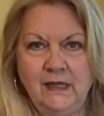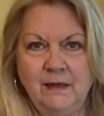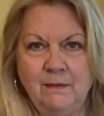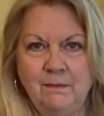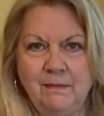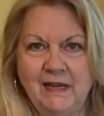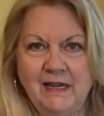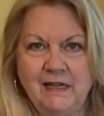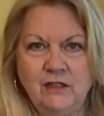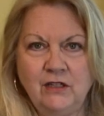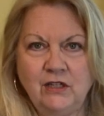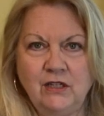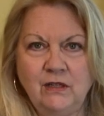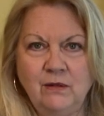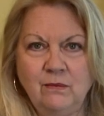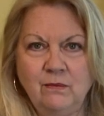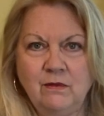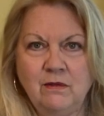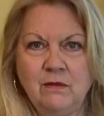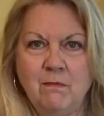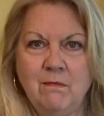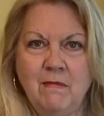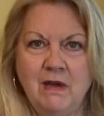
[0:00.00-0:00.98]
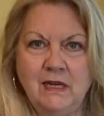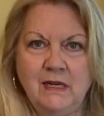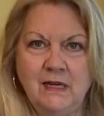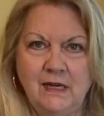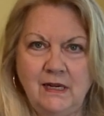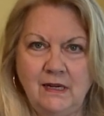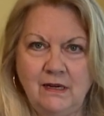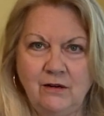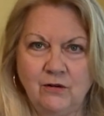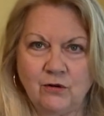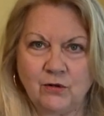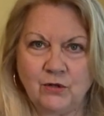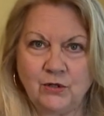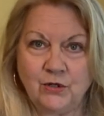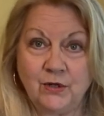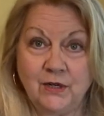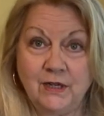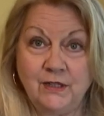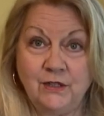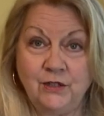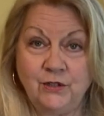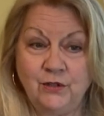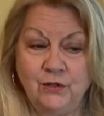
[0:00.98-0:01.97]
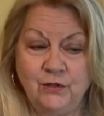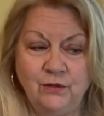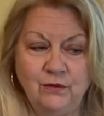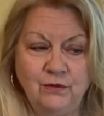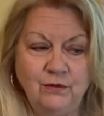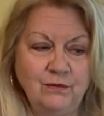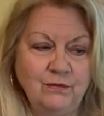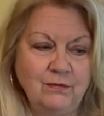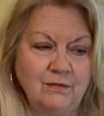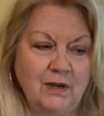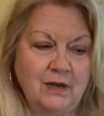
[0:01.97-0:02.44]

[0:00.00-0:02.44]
impatient with money or trying to